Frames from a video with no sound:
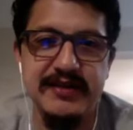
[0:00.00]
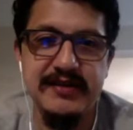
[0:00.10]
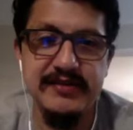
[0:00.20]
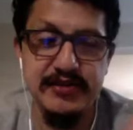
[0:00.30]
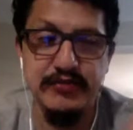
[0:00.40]

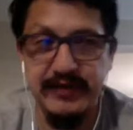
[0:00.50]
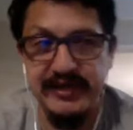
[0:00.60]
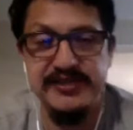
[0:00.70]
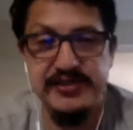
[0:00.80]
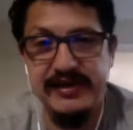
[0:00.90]
to
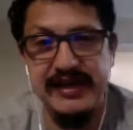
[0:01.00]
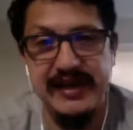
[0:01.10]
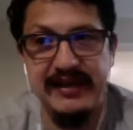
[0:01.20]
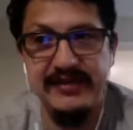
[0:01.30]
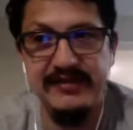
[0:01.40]
raise your
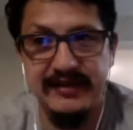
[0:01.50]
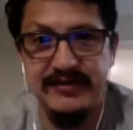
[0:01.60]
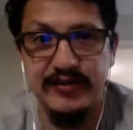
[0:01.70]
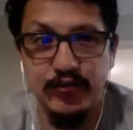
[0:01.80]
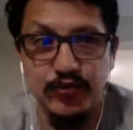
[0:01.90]
hand is
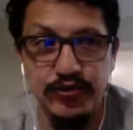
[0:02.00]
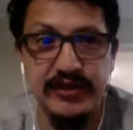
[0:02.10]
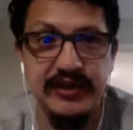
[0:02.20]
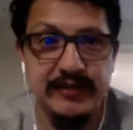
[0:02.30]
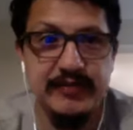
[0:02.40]
a
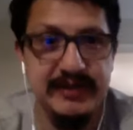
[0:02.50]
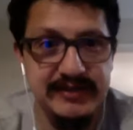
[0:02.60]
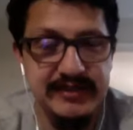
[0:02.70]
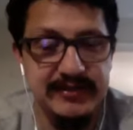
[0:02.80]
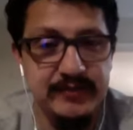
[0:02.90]
really big
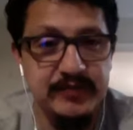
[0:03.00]
deal,